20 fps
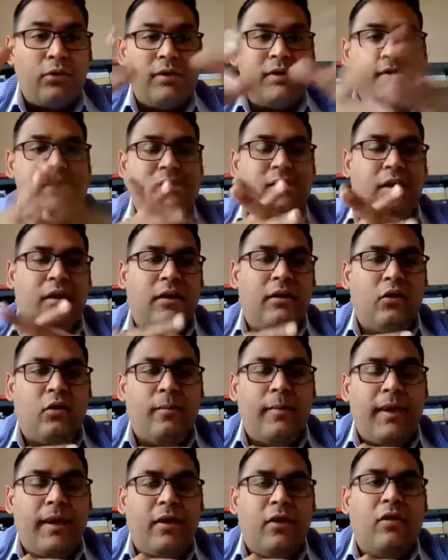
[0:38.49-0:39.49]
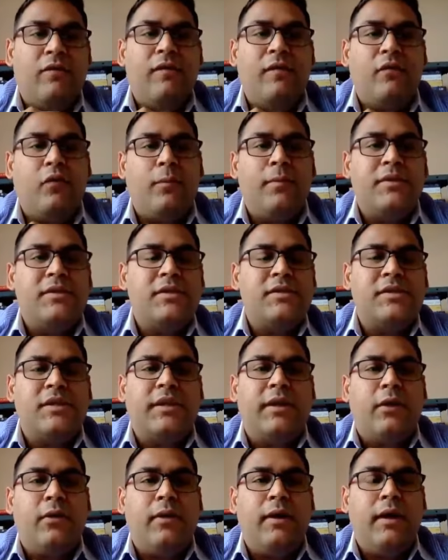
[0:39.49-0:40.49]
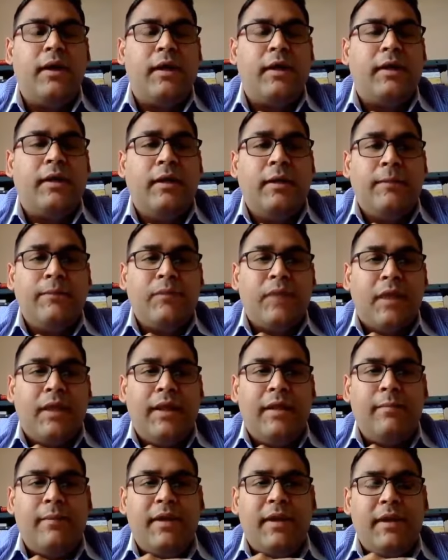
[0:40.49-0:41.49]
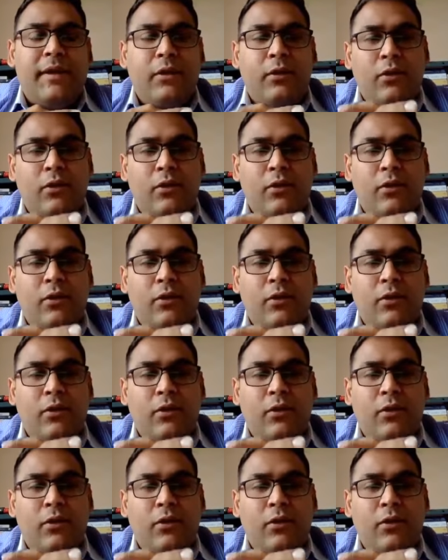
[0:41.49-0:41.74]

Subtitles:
this domain of information security, let me tell you,